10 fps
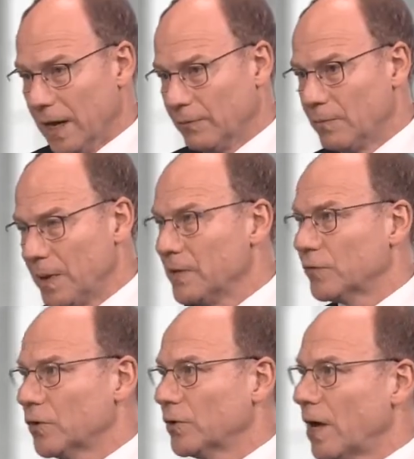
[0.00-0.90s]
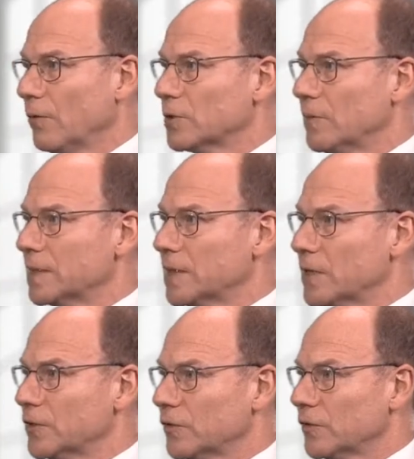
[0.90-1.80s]
And we've been through that
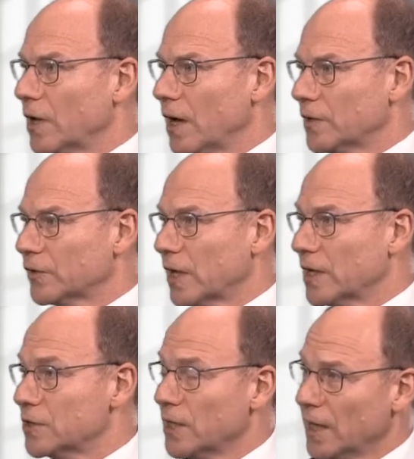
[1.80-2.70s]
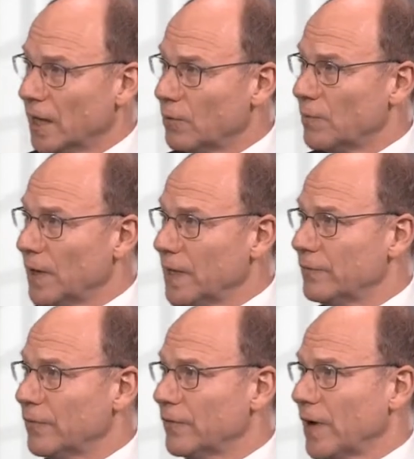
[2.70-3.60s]
optimization stage. And we
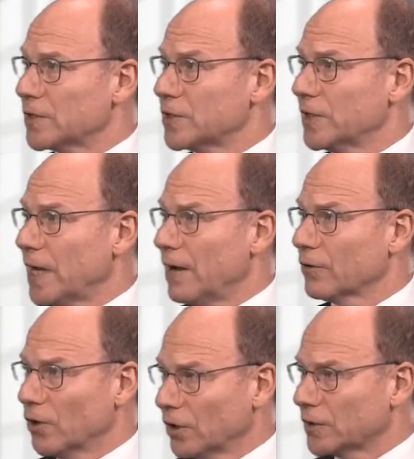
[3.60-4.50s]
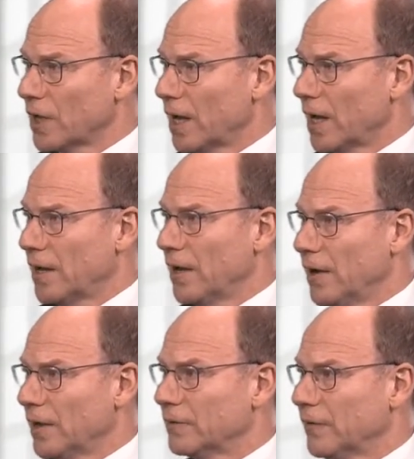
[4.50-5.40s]
believe we've actually now got
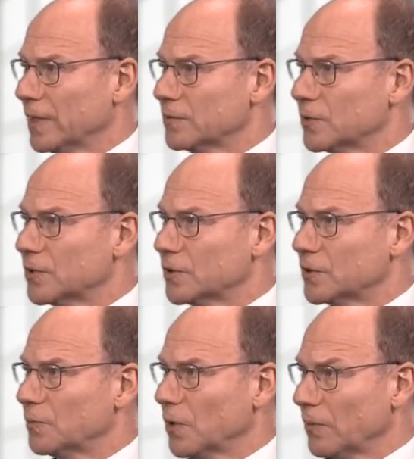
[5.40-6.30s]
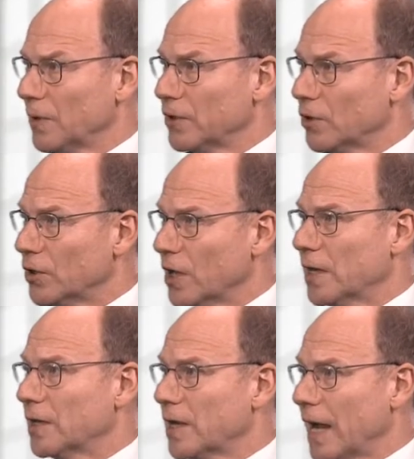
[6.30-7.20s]
a device which is superbly good
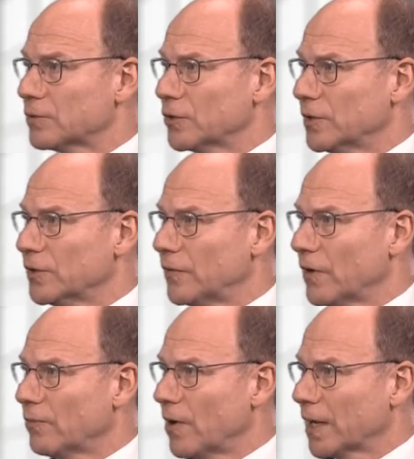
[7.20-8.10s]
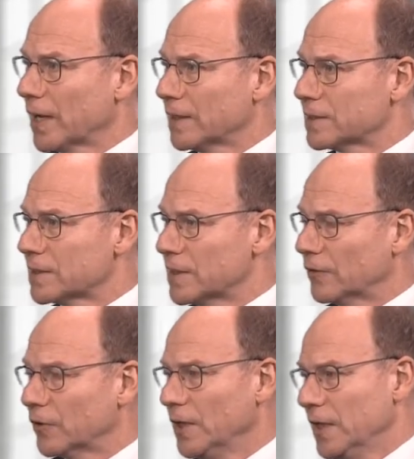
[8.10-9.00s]
at capturing these very rare cancer
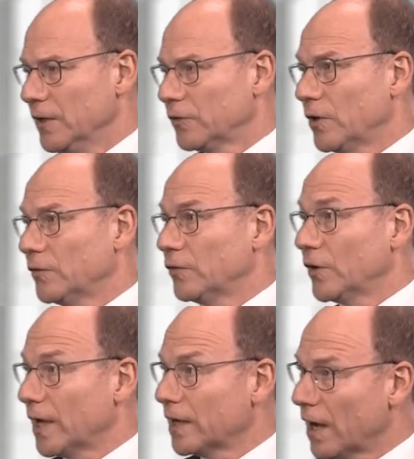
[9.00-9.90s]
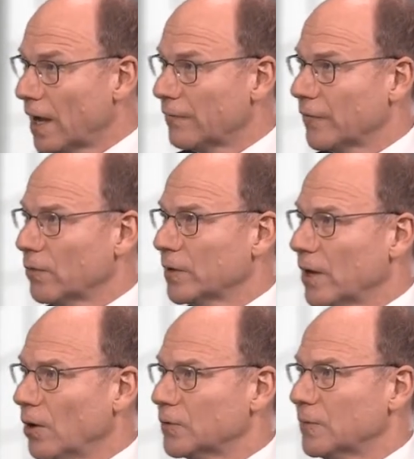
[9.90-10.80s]
cells. So as you say, following
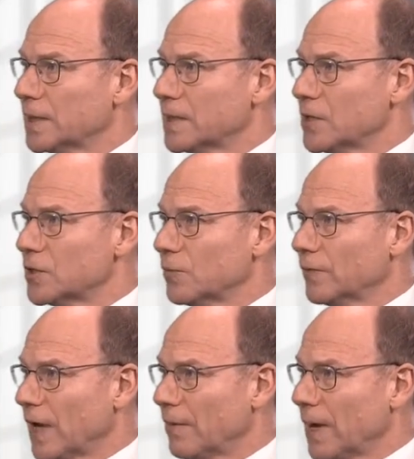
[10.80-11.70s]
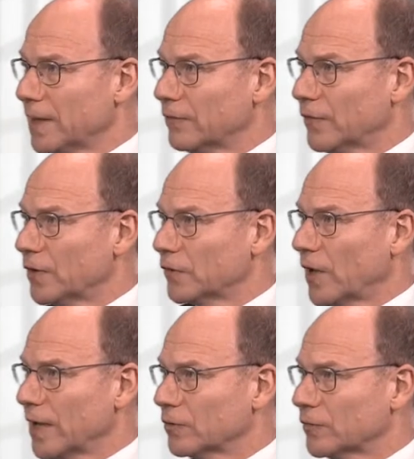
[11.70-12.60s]
that optimization, we've now made the first
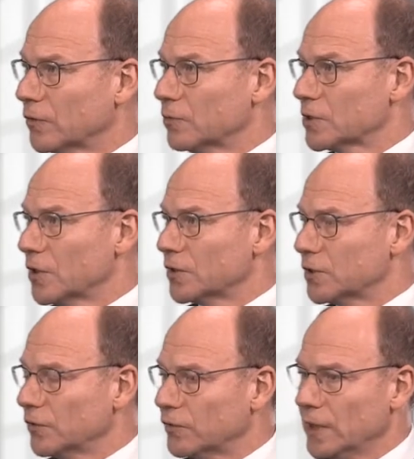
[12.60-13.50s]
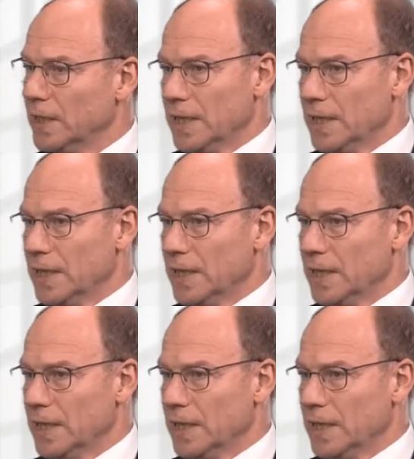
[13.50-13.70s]
sales for research use.